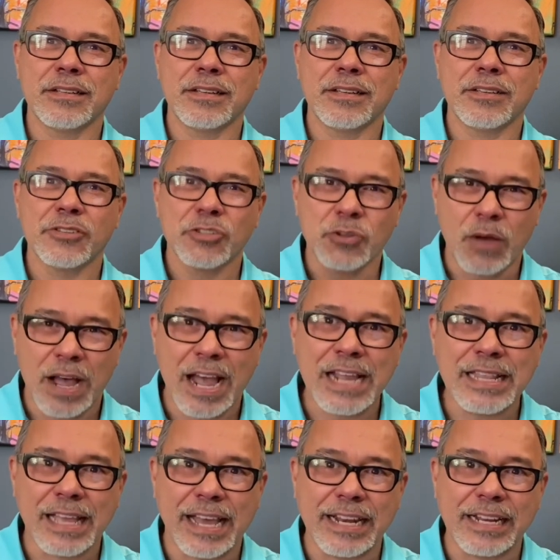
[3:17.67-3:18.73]
So
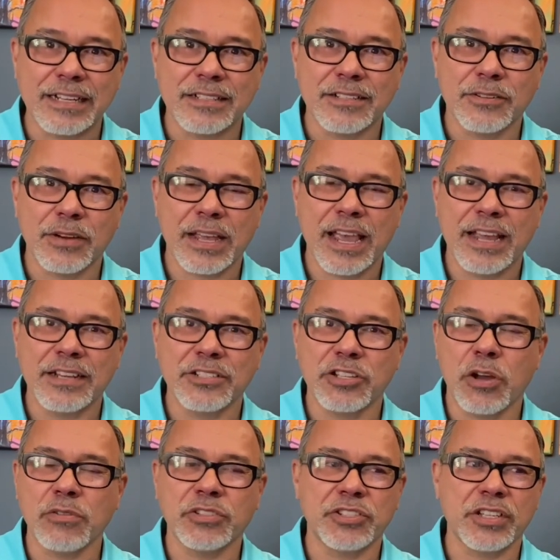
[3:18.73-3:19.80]
highlight it, okay?
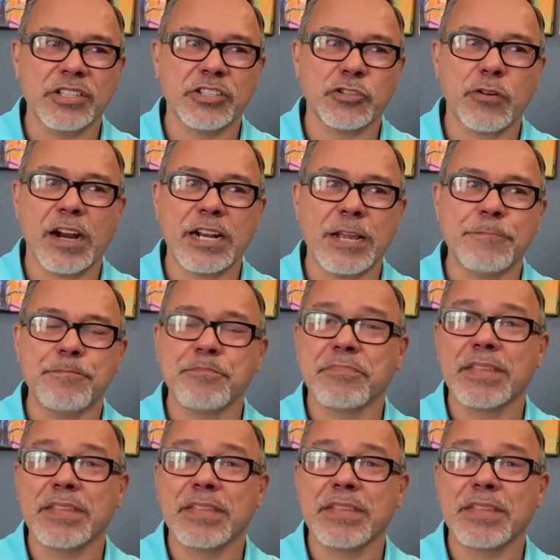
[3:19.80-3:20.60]
Don't just try to